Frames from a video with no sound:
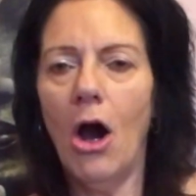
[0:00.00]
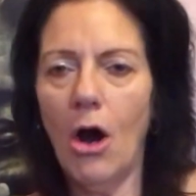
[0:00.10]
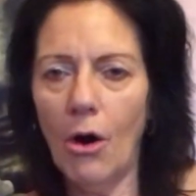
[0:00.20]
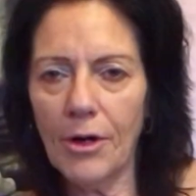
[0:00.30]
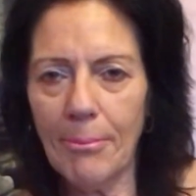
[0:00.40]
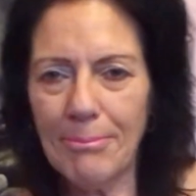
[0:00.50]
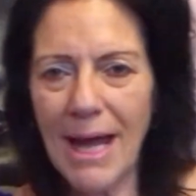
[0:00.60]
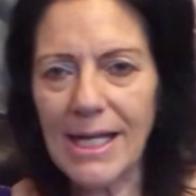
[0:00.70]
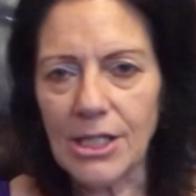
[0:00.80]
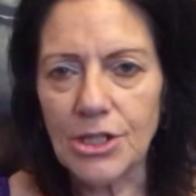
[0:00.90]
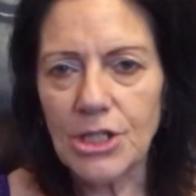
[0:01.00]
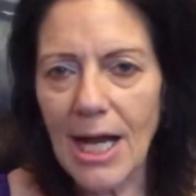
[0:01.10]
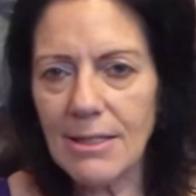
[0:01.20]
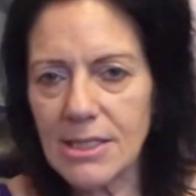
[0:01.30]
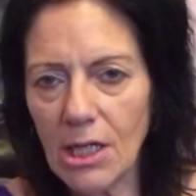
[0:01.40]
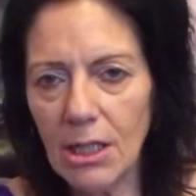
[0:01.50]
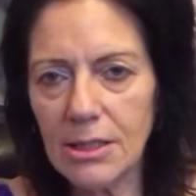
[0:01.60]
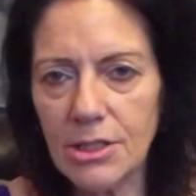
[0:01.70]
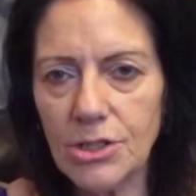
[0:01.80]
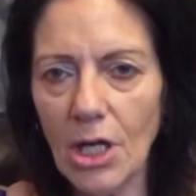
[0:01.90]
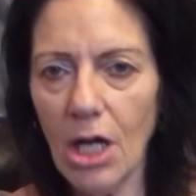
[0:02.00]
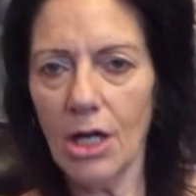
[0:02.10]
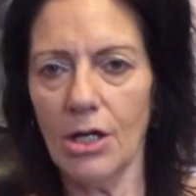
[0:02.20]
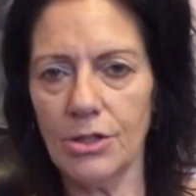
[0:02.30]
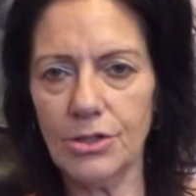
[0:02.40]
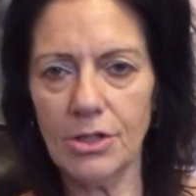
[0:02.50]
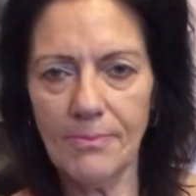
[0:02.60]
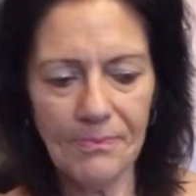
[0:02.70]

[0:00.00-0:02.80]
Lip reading: on a bench outside the church.